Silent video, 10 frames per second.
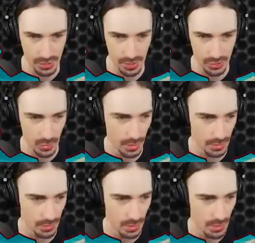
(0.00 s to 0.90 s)
So let's go ahead
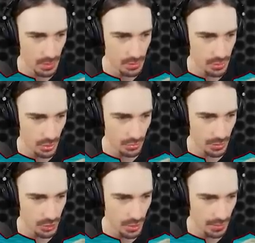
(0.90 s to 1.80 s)
and turn
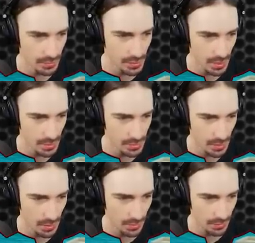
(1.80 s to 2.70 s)
the chainsaws
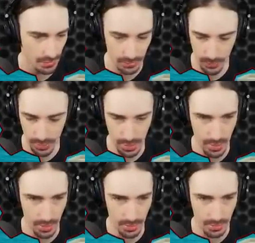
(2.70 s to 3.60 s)
on with
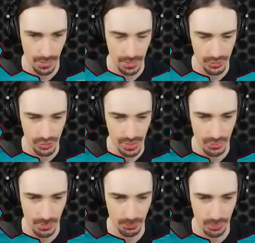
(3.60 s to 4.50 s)
R and try
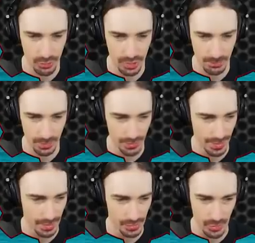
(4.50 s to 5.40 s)
to approach a
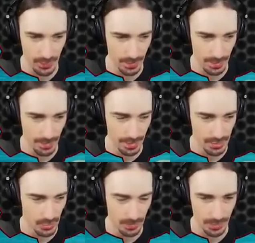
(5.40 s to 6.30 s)
building. I don't know if I'm gonna make
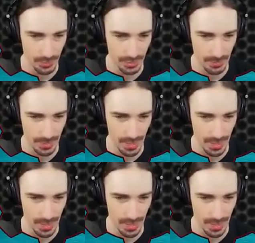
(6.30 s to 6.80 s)
it to a building, to be